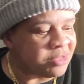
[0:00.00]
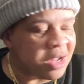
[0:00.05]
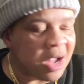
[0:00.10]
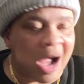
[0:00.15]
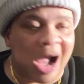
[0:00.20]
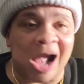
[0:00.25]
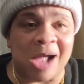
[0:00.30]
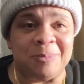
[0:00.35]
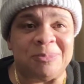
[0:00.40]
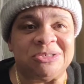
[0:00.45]

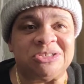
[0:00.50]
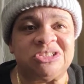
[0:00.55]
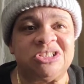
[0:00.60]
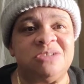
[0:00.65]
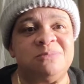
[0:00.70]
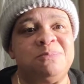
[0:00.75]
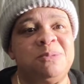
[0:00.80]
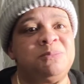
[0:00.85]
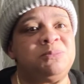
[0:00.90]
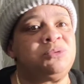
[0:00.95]
I be seeing
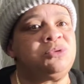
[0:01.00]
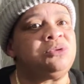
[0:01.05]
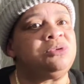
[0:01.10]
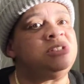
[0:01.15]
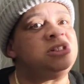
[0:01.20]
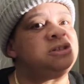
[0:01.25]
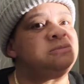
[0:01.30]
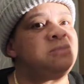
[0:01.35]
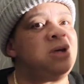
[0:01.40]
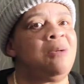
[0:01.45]
people do
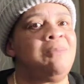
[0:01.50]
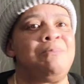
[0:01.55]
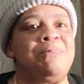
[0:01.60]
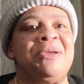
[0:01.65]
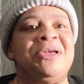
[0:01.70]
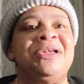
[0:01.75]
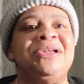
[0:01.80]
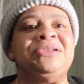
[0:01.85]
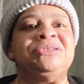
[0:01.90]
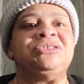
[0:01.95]
these
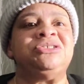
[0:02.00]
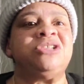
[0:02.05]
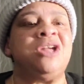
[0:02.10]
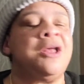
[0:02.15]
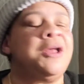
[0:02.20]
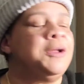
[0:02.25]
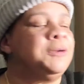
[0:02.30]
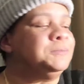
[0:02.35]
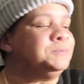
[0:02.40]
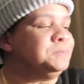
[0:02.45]
mukbangs
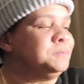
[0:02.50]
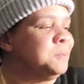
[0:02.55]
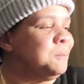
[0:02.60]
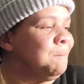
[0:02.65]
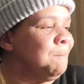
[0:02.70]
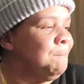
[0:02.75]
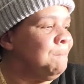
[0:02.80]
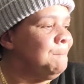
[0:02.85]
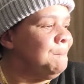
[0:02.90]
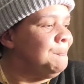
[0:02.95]
and,
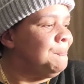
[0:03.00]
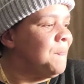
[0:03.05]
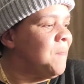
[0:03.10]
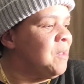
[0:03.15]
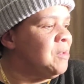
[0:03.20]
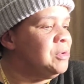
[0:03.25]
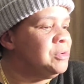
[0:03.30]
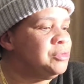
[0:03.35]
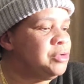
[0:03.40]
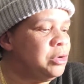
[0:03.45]

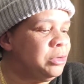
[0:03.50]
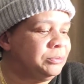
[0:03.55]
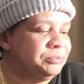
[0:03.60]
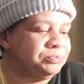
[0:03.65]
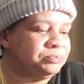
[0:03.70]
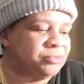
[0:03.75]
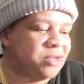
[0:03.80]
you know,